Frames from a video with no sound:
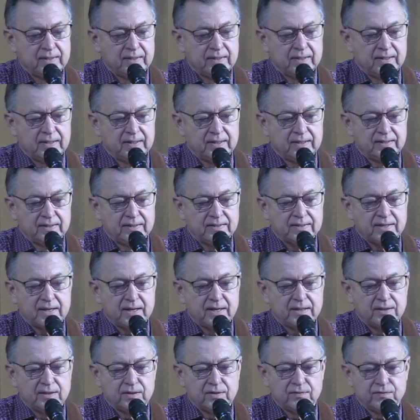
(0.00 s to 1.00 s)
And this
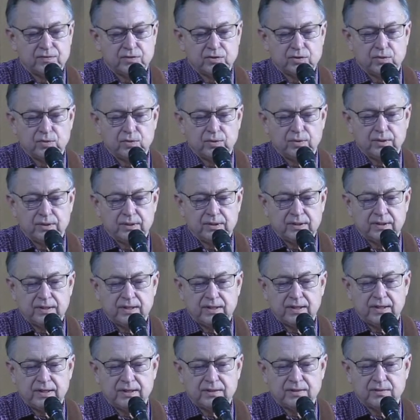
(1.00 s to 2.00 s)
idea of stewarding the
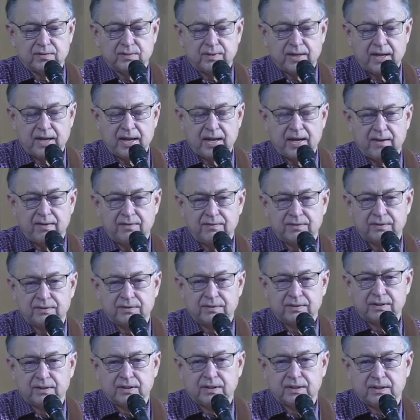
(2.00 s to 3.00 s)
things that we have,
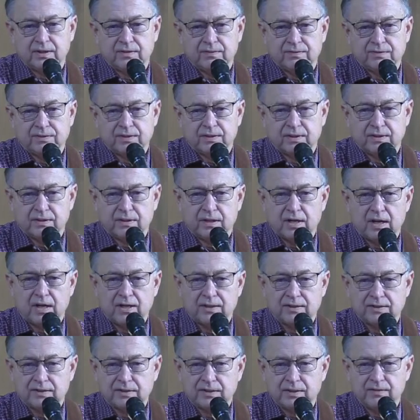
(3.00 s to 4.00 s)
the gifts that
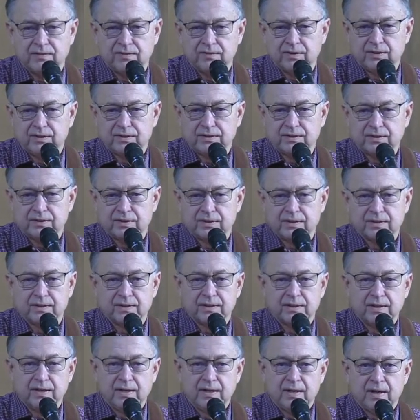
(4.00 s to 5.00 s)
God has given us, and
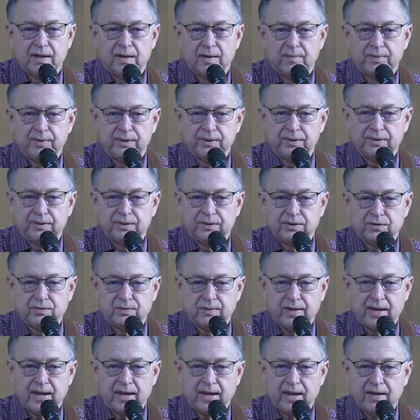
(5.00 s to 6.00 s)
the abilities
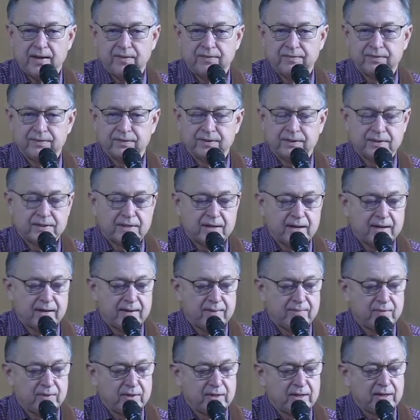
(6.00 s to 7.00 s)
we have, and the
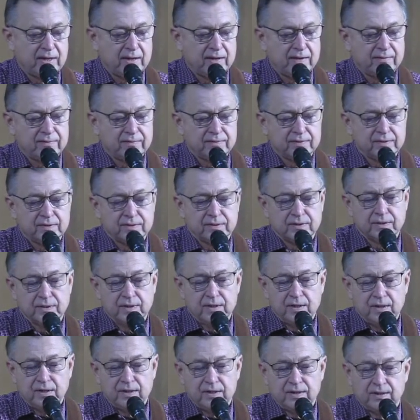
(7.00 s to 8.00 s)
time we have, and
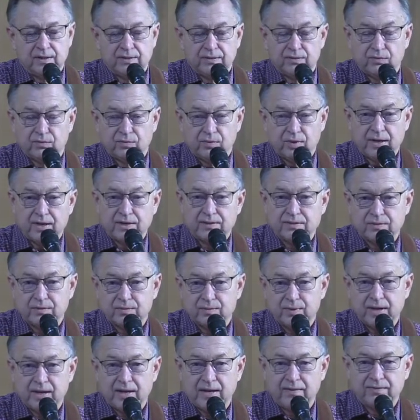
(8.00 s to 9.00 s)
the rest
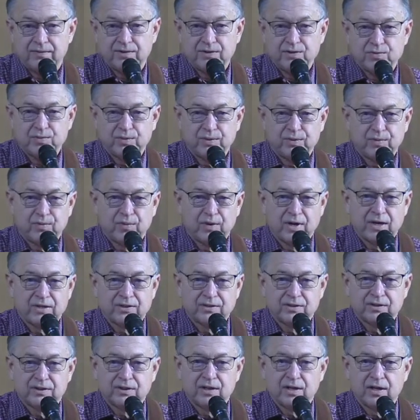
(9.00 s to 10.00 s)
we have. This week we're
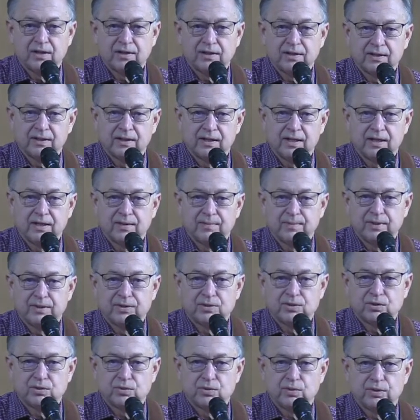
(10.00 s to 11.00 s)
actually talking a lot about
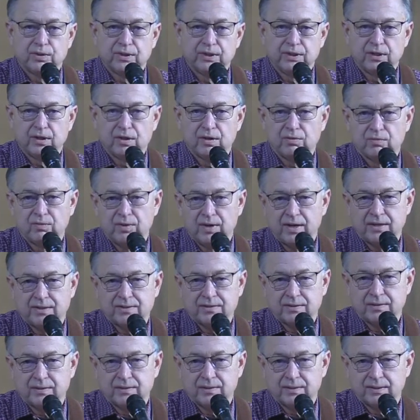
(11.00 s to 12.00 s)
stewarding our
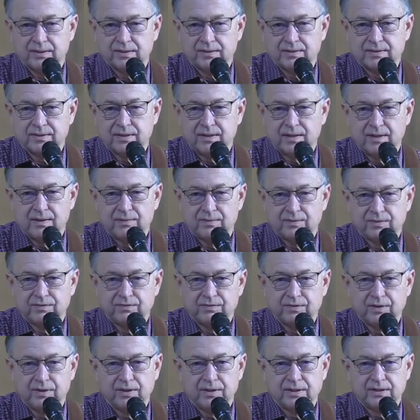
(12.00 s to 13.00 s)
rest, because God was
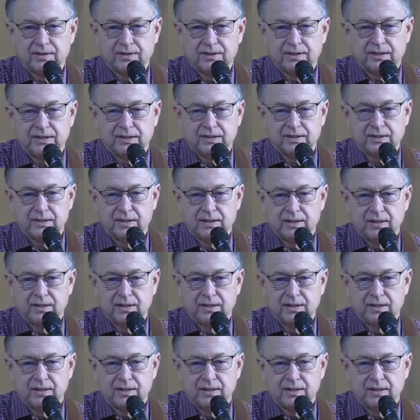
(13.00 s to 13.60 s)
very intent